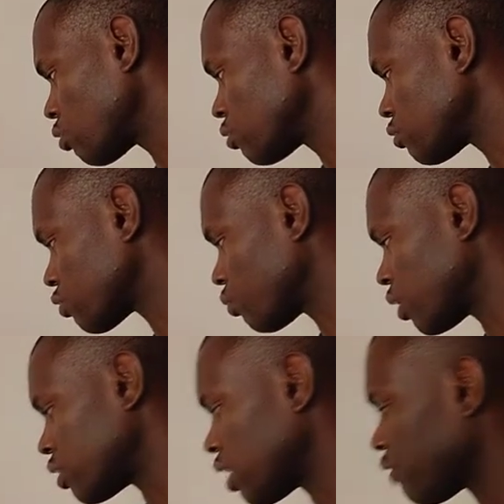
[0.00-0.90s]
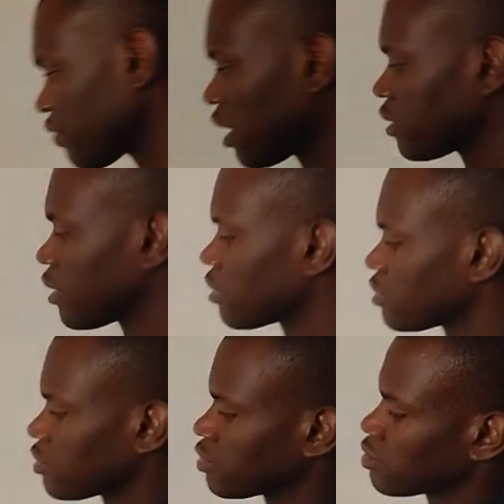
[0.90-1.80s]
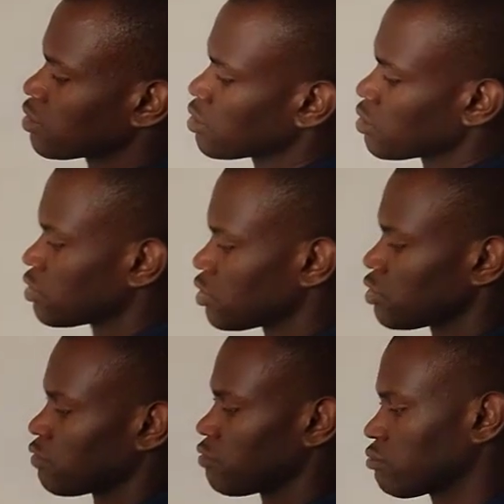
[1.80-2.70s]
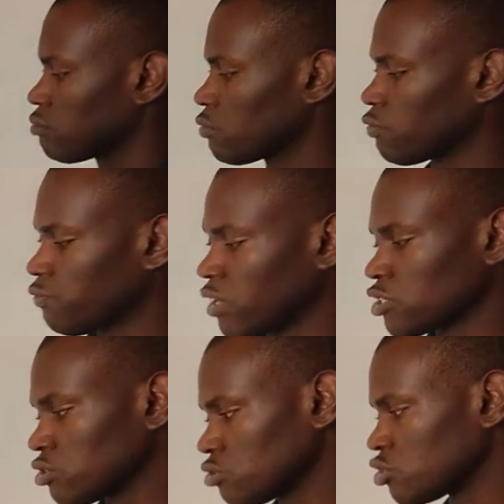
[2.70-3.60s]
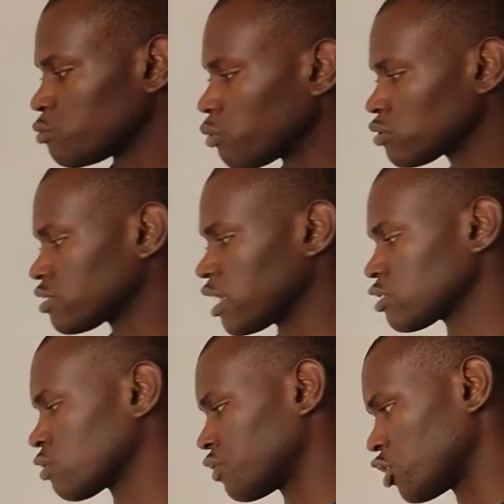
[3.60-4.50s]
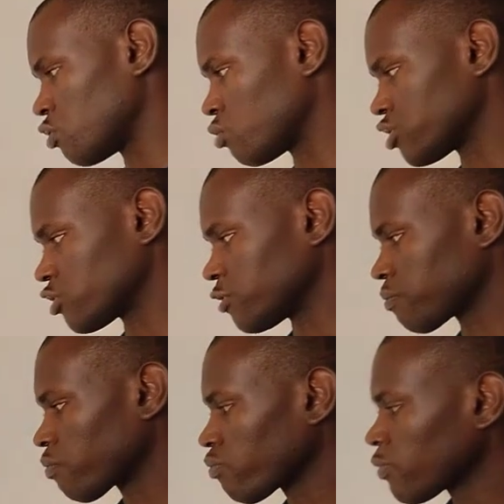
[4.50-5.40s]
all squared. I've added the fraction to the both sides of the equation.